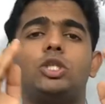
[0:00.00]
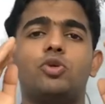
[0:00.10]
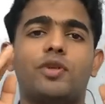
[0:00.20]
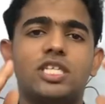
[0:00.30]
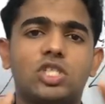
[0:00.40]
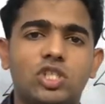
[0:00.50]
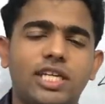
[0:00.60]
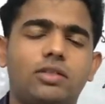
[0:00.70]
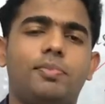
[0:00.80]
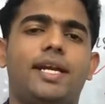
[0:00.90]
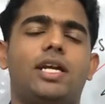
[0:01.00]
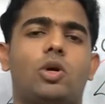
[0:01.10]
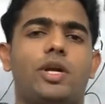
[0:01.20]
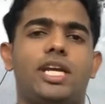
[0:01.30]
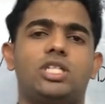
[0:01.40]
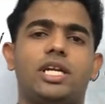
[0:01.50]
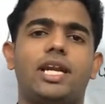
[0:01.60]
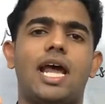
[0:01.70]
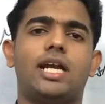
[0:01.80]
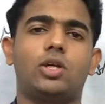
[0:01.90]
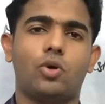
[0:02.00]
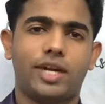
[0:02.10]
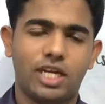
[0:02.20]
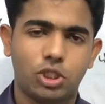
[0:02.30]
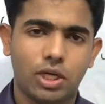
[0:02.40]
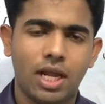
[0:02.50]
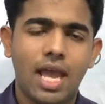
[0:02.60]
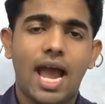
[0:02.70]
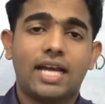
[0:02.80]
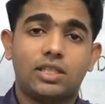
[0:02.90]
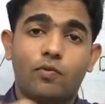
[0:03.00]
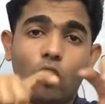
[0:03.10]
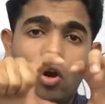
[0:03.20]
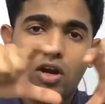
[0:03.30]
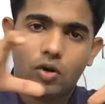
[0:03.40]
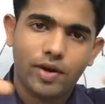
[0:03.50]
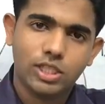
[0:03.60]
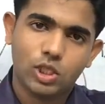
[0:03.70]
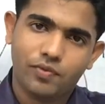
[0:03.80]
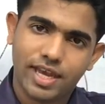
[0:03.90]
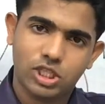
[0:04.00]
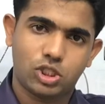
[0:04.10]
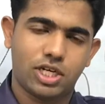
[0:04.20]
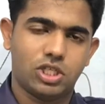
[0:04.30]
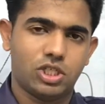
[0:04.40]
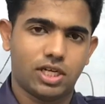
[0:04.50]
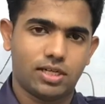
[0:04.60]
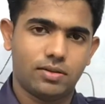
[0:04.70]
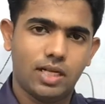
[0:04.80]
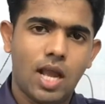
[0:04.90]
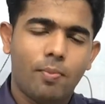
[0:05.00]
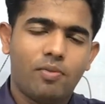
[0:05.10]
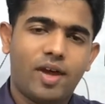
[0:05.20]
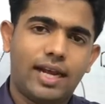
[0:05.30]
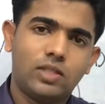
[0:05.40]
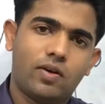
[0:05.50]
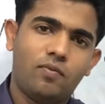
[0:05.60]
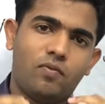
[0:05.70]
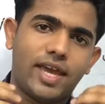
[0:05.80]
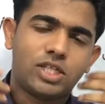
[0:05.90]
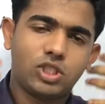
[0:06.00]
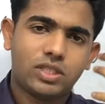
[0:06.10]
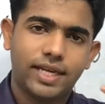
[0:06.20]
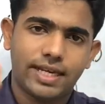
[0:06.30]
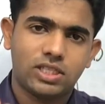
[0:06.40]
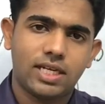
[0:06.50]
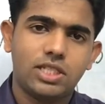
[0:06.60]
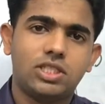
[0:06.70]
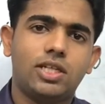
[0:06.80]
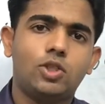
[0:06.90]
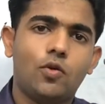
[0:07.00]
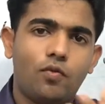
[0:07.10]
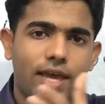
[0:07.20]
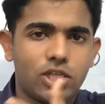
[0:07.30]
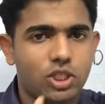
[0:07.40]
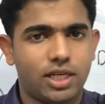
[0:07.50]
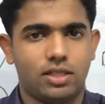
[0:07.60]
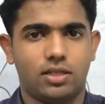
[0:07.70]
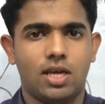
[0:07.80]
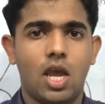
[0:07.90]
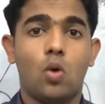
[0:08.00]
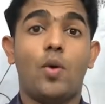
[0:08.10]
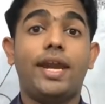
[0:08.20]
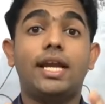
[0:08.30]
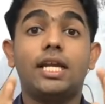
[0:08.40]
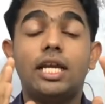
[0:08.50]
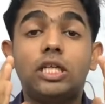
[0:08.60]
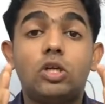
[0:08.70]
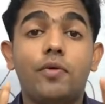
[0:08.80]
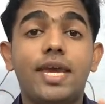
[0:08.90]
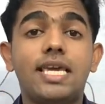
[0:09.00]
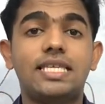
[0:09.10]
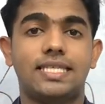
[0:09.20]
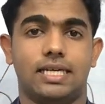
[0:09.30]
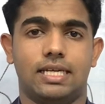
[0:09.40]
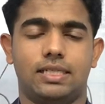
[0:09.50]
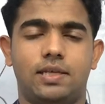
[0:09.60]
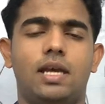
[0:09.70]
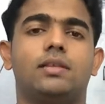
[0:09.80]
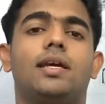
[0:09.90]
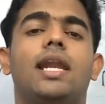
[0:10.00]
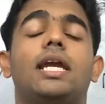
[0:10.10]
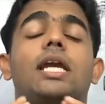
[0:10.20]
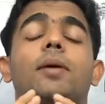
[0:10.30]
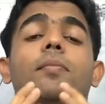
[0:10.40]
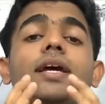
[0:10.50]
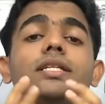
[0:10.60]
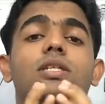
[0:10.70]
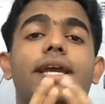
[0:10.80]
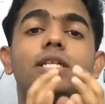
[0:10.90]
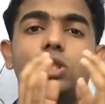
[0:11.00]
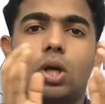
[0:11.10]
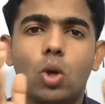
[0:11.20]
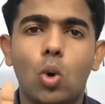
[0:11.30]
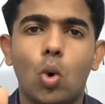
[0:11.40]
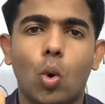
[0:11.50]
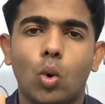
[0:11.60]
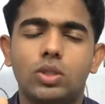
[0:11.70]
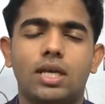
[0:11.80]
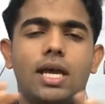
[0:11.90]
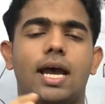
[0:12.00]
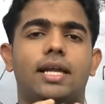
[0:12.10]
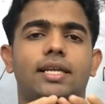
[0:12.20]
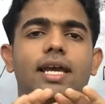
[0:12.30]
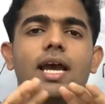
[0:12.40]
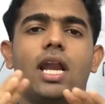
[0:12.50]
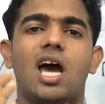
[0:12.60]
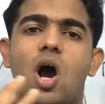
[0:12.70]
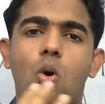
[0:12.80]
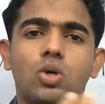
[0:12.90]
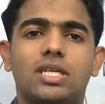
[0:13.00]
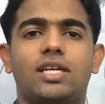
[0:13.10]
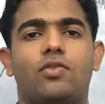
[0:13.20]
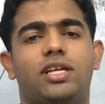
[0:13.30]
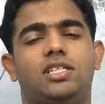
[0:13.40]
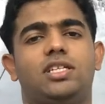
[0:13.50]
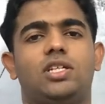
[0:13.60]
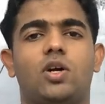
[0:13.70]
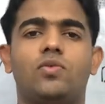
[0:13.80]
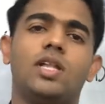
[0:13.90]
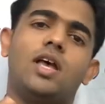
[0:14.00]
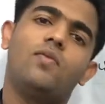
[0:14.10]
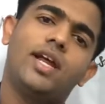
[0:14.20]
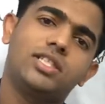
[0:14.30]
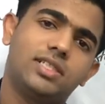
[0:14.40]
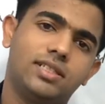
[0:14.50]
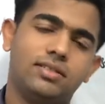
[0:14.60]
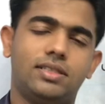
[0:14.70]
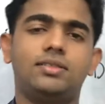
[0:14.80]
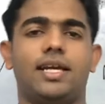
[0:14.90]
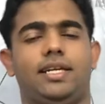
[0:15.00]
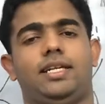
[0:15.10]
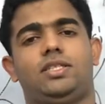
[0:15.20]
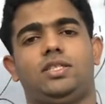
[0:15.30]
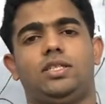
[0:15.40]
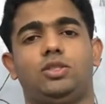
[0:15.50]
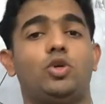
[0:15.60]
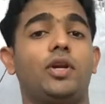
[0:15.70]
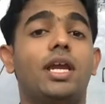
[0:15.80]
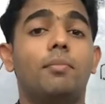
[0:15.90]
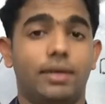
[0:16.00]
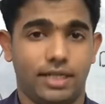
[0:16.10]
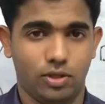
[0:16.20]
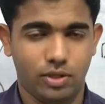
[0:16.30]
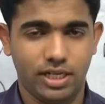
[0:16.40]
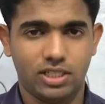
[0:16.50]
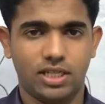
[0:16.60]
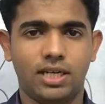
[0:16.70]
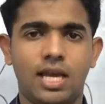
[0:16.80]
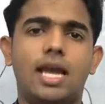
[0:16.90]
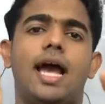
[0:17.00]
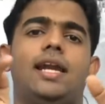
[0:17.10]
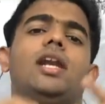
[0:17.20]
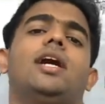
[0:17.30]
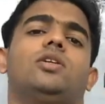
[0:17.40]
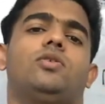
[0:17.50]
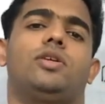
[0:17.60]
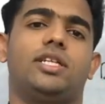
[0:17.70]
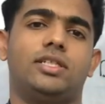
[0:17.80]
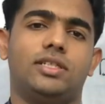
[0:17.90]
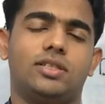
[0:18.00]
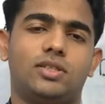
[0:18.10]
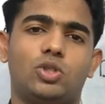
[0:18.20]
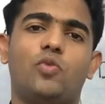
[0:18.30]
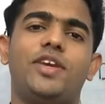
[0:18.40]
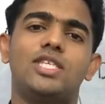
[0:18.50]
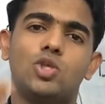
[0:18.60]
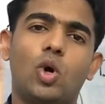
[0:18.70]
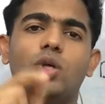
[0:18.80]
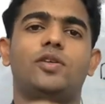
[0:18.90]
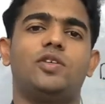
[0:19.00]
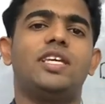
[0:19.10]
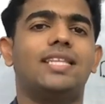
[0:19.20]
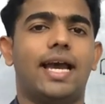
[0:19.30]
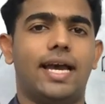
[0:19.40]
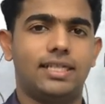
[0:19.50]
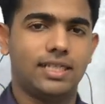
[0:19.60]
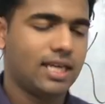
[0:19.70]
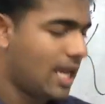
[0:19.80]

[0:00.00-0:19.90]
to restrict medial rotation and lateral rotation at full range of extension, whereas from extension to flexion, when it increases, the ligaments gets loose and they allows a great degree of flexion and extension, medial rotation and lateral rotation. So we see that